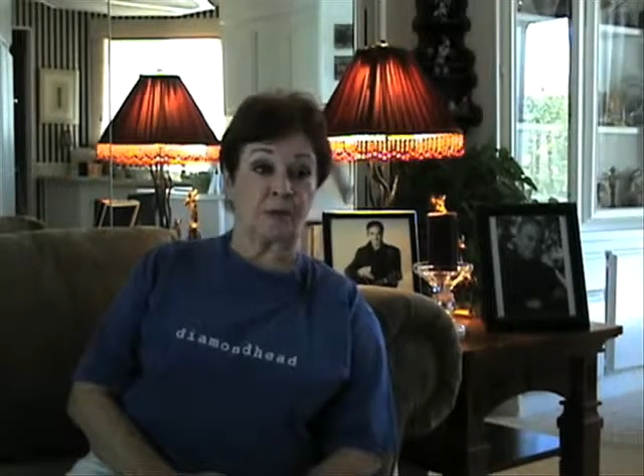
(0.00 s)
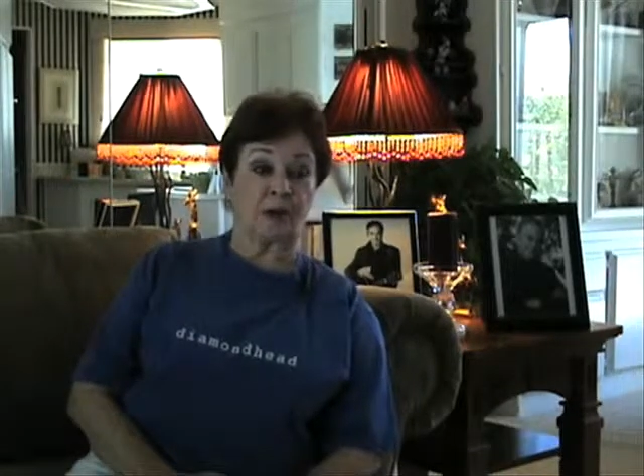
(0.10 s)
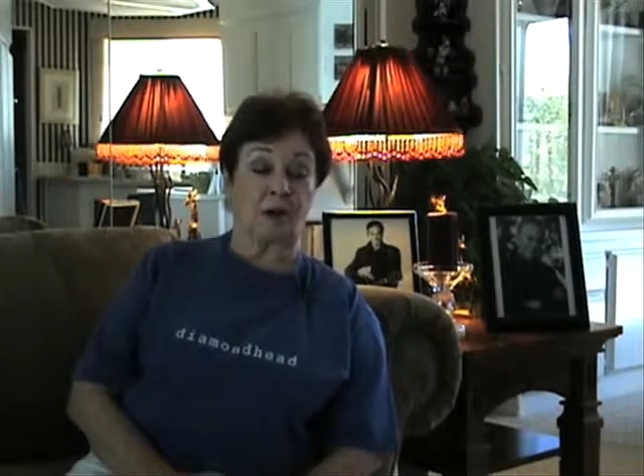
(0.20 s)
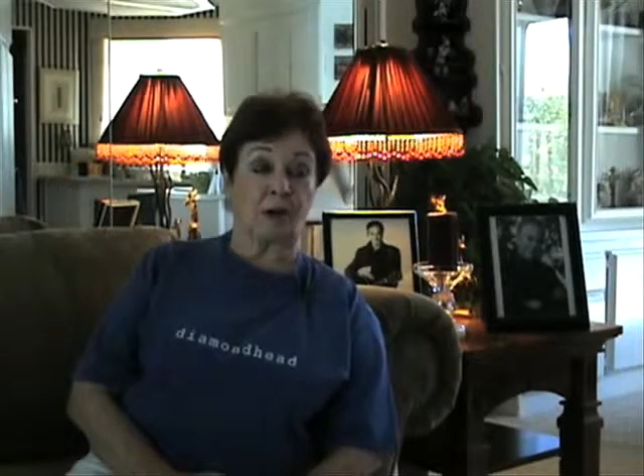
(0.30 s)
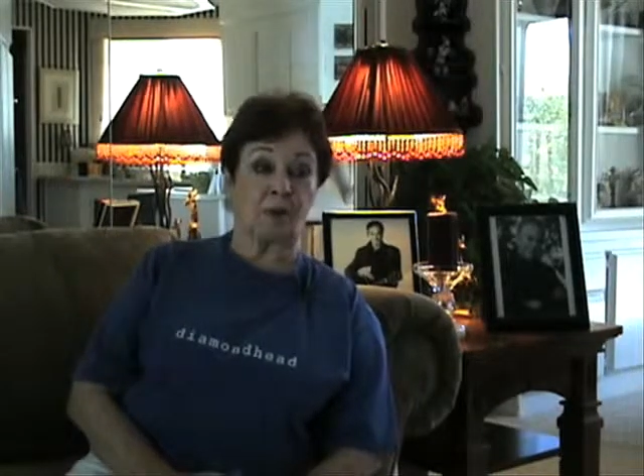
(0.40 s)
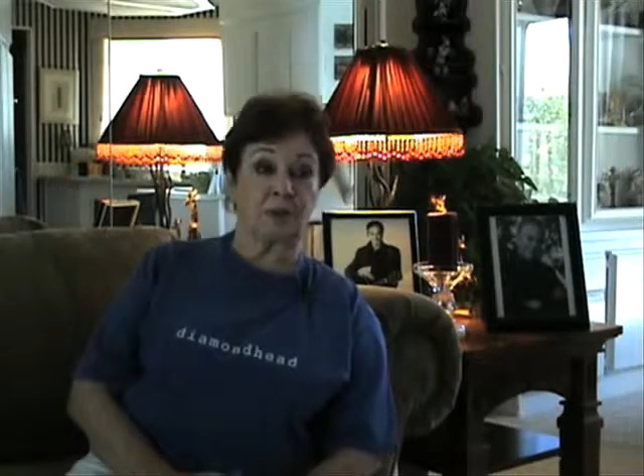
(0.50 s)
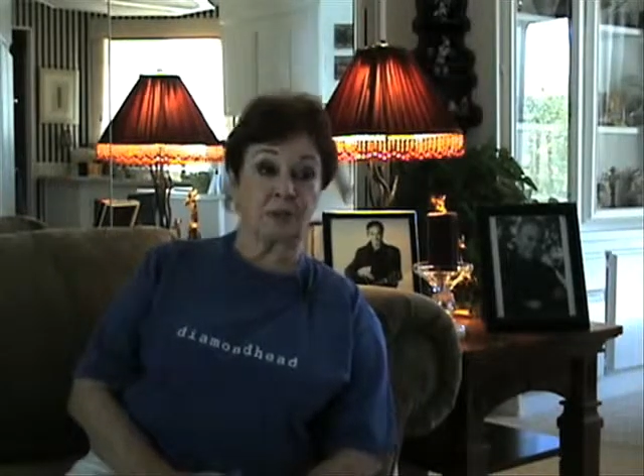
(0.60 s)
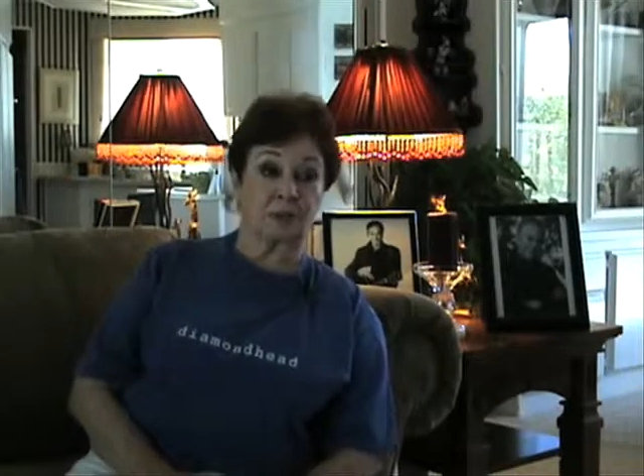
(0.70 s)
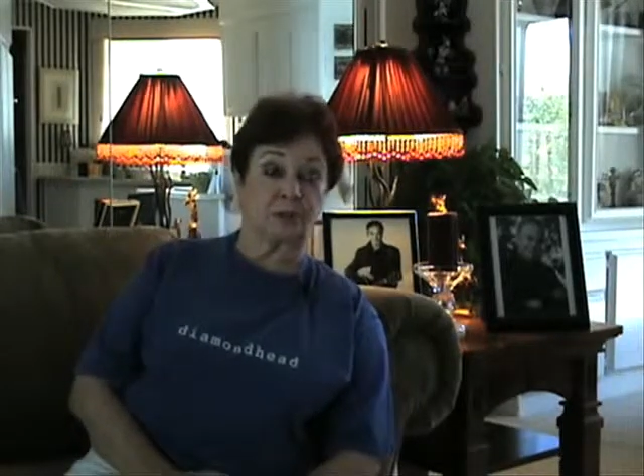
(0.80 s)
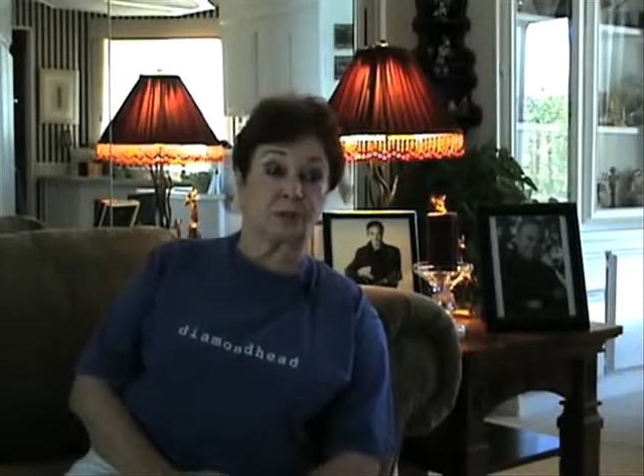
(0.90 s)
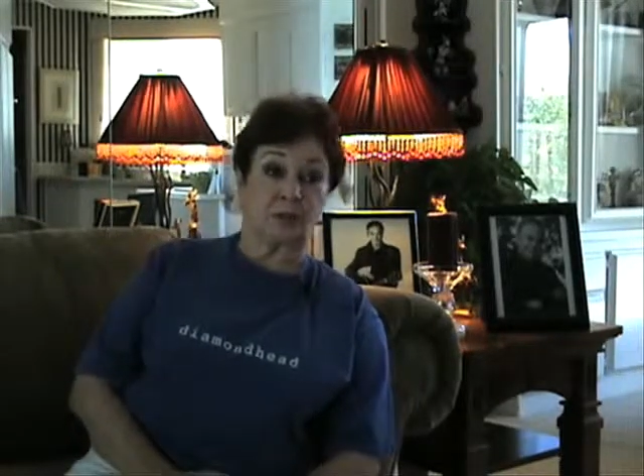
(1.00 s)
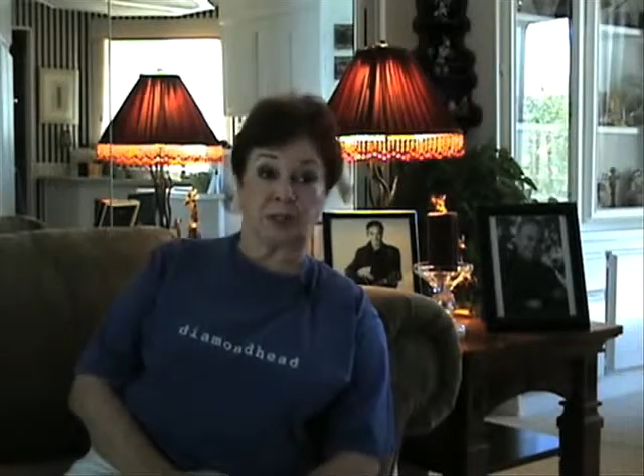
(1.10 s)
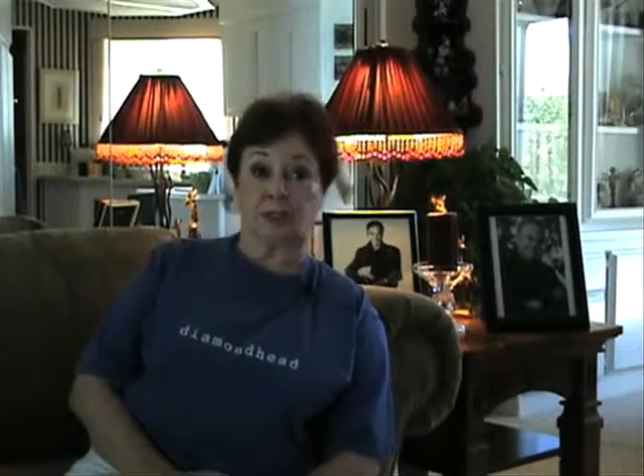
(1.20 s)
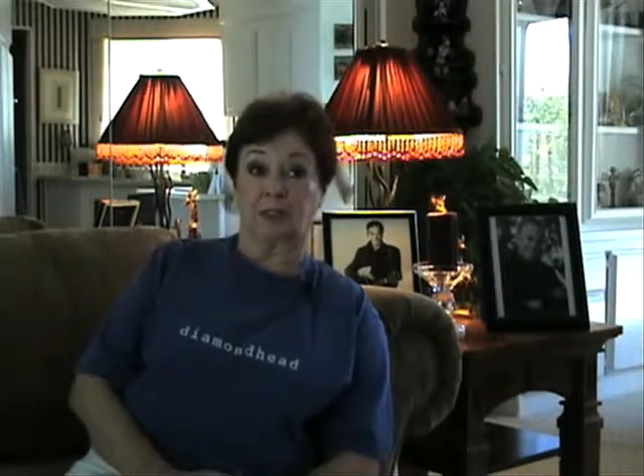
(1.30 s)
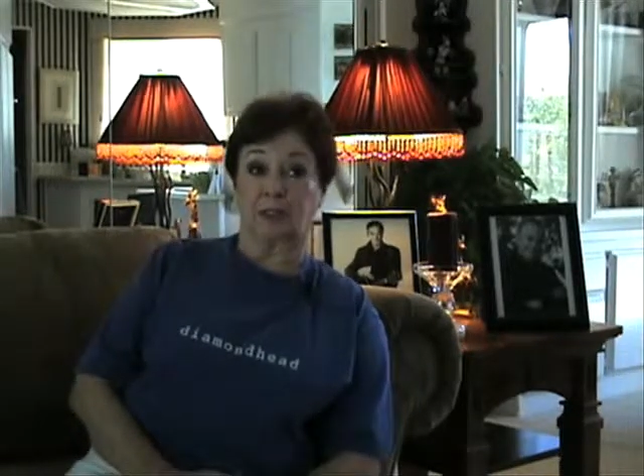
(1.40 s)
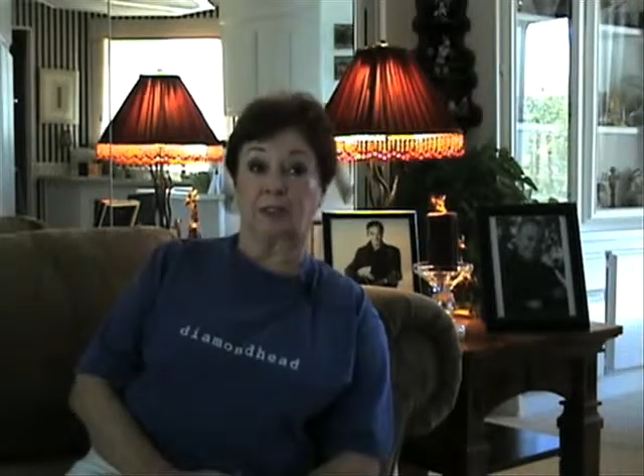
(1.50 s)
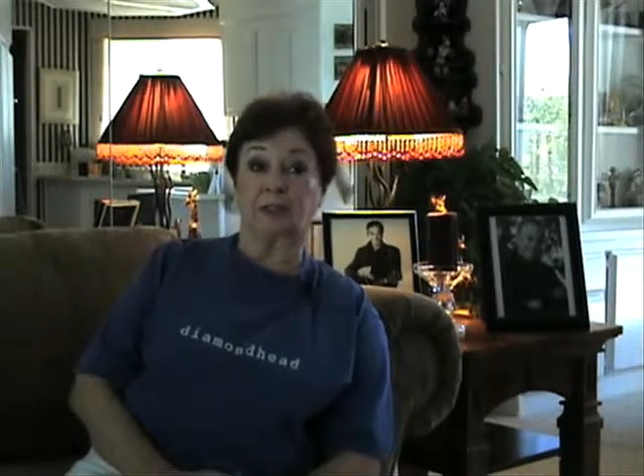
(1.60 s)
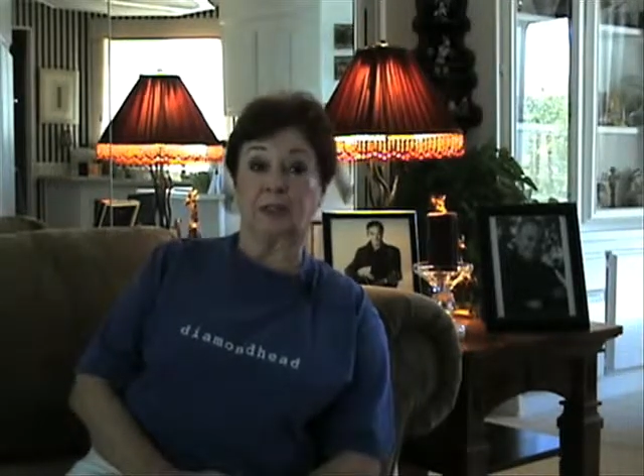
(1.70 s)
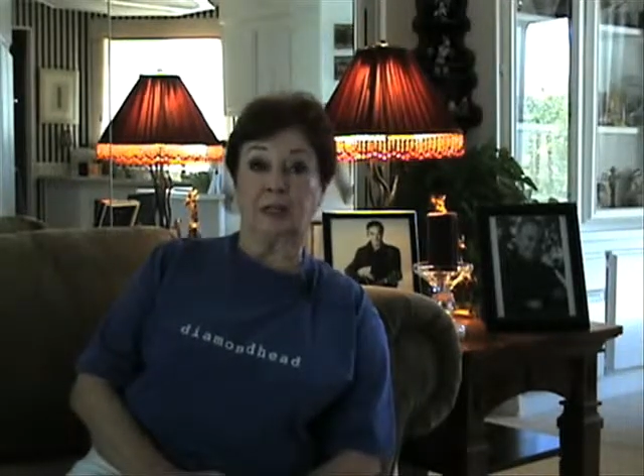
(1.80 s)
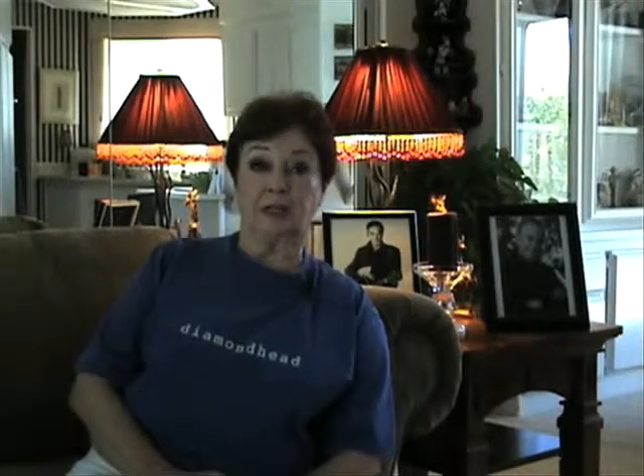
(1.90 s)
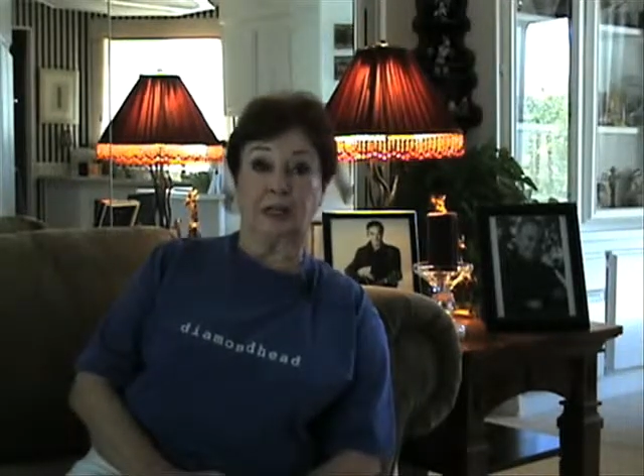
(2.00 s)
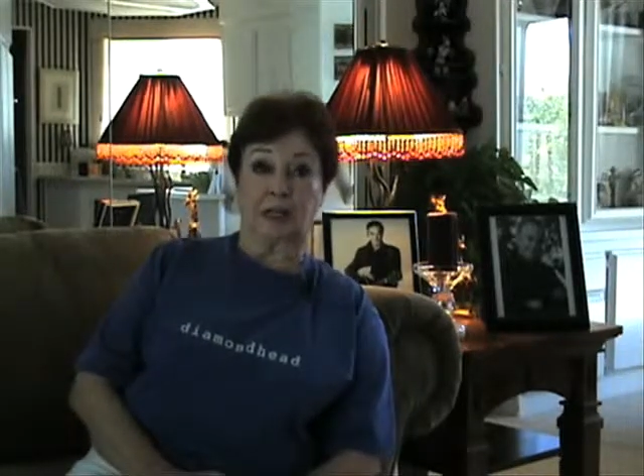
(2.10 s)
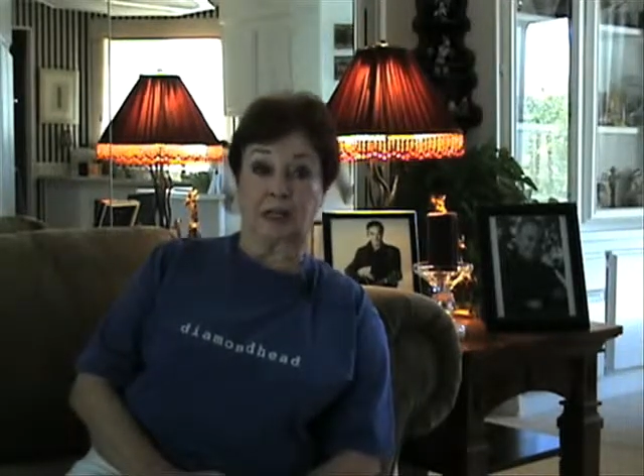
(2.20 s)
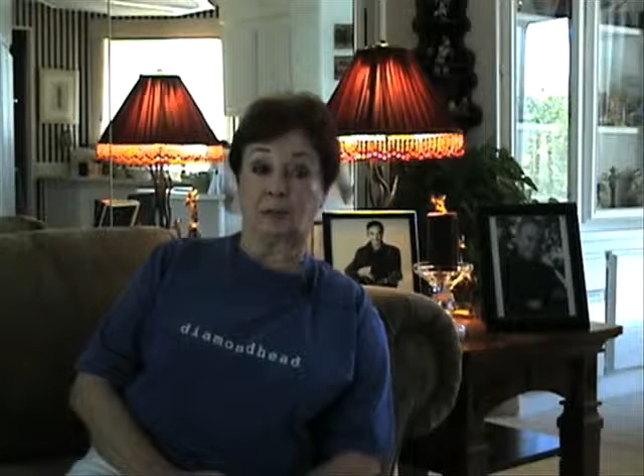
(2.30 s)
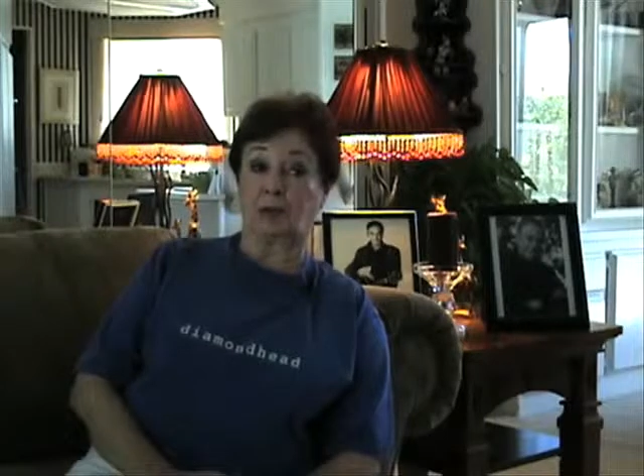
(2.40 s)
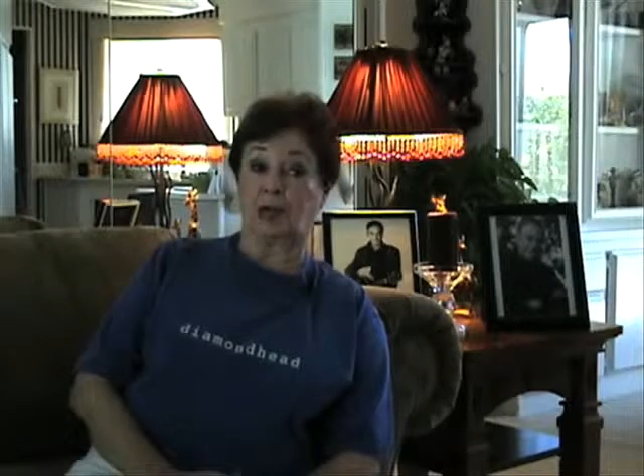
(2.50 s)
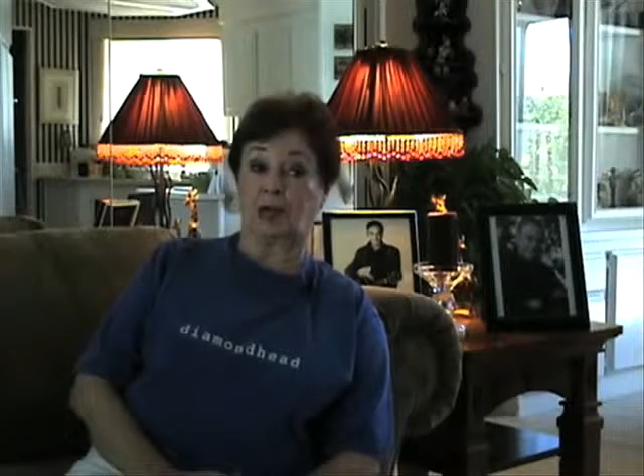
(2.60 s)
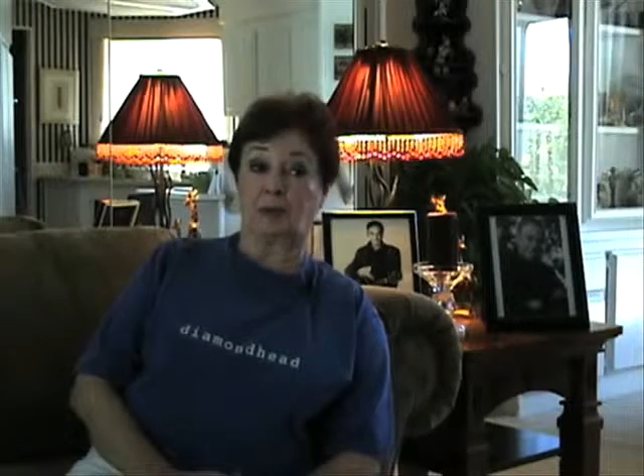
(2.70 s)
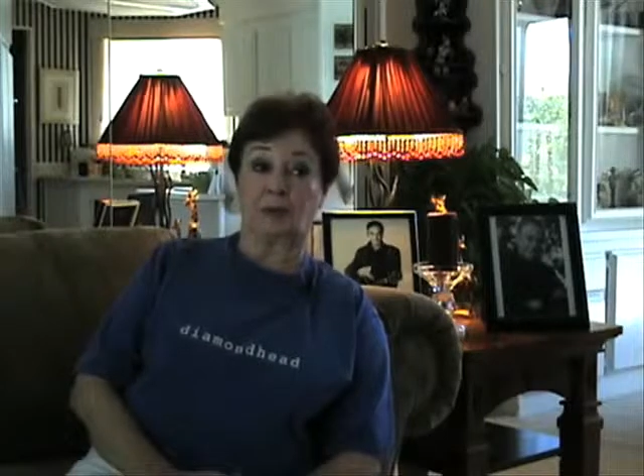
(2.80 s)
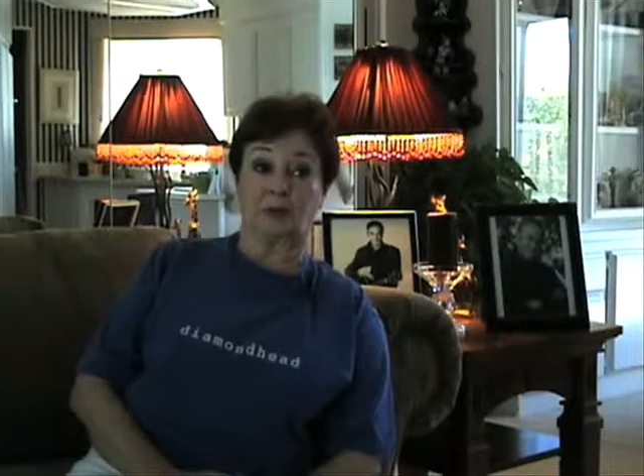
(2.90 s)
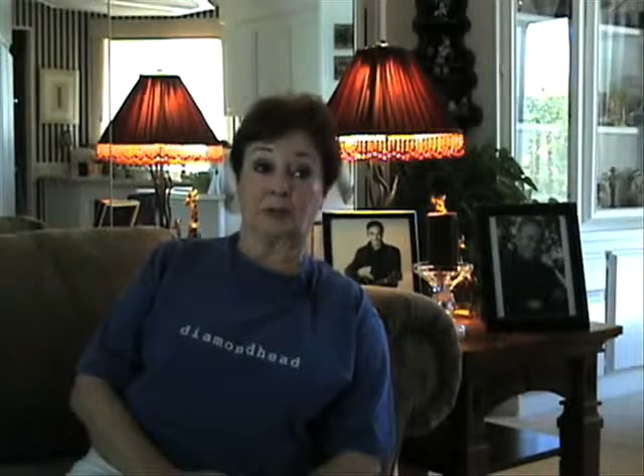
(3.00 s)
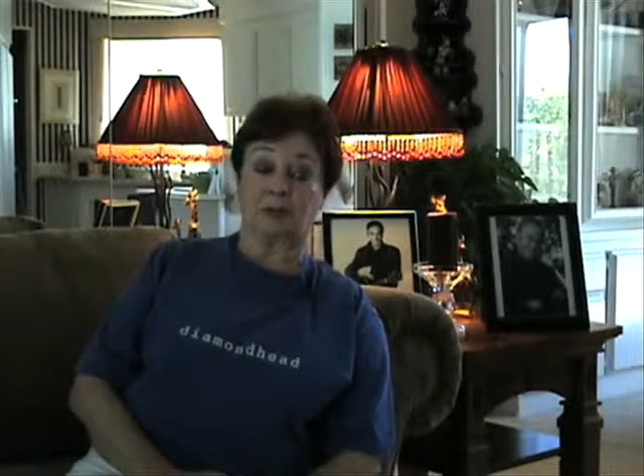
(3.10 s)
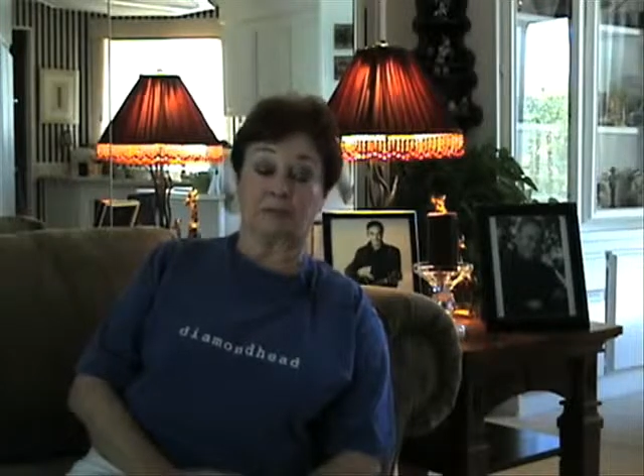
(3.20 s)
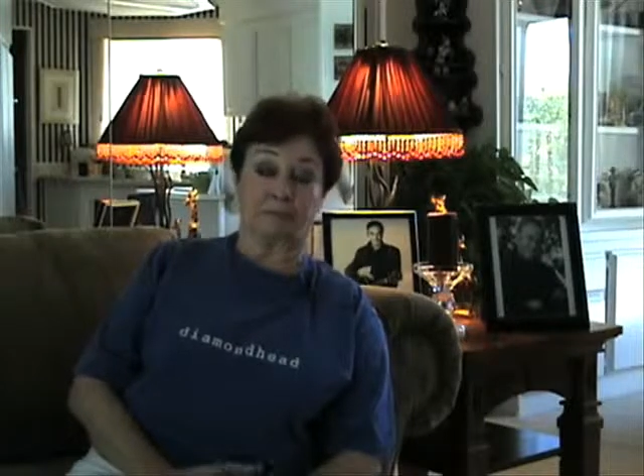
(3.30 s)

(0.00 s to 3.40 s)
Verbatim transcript: They always could depend on getting paid, where